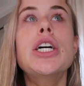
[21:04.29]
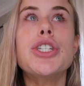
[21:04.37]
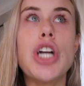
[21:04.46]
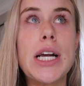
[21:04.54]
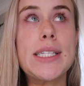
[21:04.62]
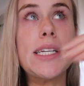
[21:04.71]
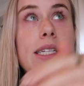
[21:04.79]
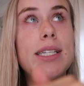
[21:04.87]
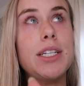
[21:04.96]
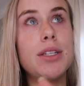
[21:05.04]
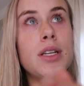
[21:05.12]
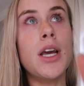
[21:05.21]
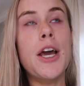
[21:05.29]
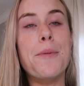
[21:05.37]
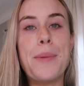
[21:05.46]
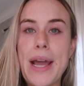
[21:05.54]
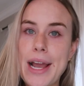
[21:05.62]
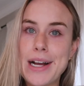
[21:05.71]
dresses and
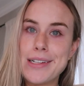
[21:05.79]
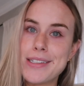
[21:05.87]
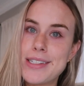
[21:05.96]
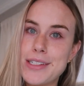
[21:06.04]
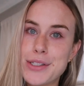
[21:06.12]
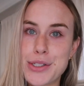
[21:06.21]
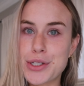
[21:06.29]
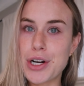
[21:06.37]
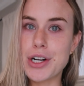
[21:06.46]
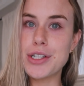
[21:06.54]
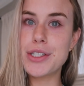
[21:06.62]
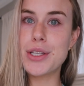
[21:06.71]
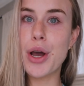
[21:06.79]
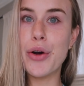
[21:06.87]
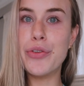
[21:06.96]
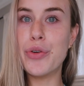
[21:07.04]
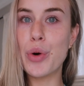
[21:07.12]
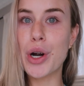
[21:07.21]
pants and skirts
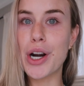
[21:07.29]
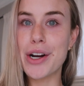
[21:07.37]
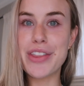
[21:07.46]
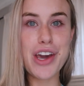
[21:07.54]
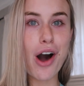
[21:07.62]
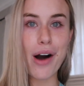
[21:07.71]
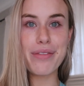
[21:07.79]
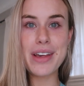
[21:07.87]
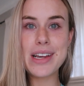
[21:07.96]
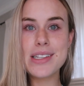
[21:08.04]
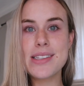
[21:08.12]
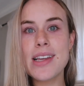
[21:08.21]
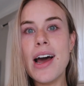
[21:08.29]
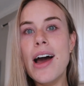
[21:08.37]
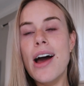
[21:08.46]
for the office.